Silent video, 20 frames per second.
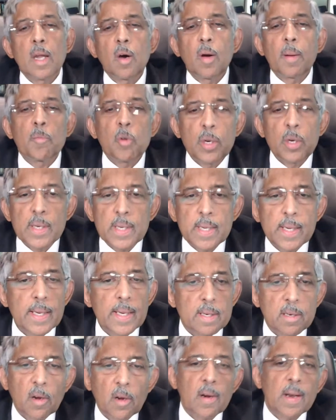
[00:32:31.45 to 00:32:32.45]
Now I'm going to
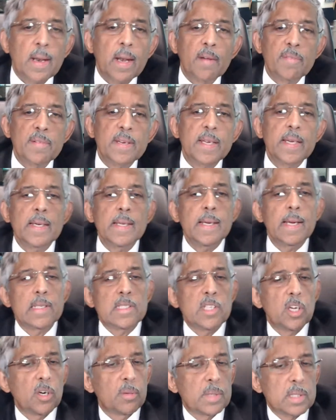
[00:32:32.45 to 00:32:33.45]
eat. All right. After eating,
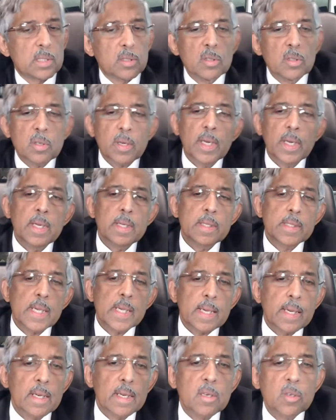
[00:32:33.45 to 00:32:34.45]
I'll see how much. Okay,
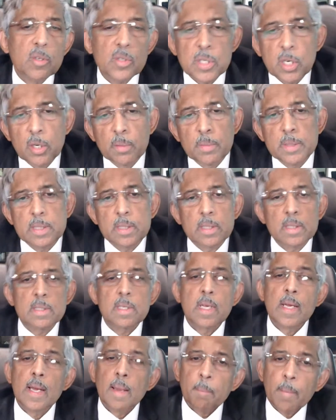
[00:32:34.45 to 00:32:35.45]
check it. You see how much it
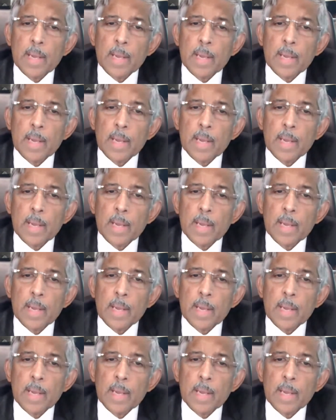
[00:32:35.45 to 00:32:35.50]
is.